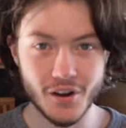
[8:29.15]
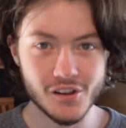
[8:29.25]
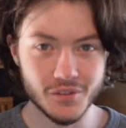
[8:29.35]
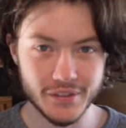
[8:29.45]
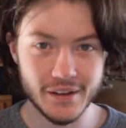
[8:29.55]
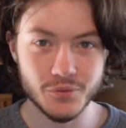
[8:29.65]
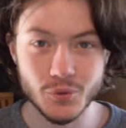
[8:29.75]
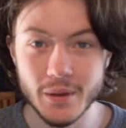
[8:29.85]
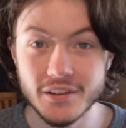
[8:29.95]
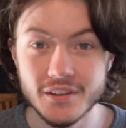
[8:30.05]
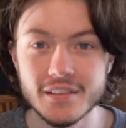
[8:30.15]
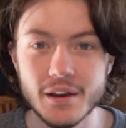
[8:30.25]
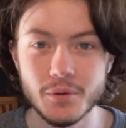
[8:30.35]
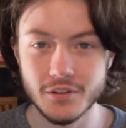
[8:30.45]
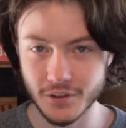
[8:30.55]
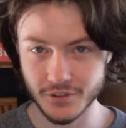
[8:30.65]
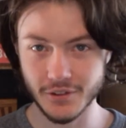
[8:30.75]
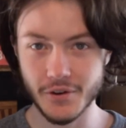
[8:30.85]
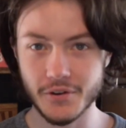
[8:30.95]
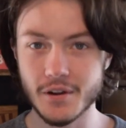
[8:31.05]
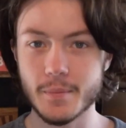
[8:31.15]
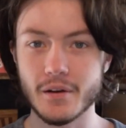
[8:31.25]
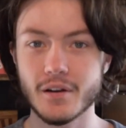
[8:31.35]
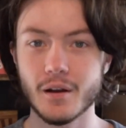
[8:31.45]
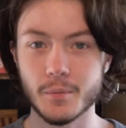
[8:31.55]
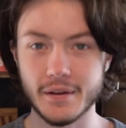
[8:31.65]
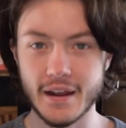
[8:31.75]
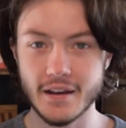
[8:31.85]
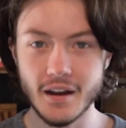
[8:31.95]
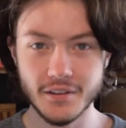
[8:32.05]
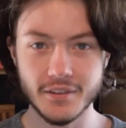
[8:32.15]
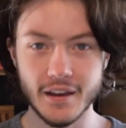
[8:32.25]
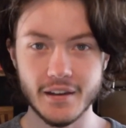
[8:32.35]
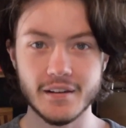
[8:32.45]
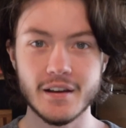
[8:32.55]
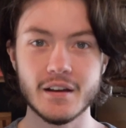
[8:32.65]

all of the information that we just learned about carbon dioxide.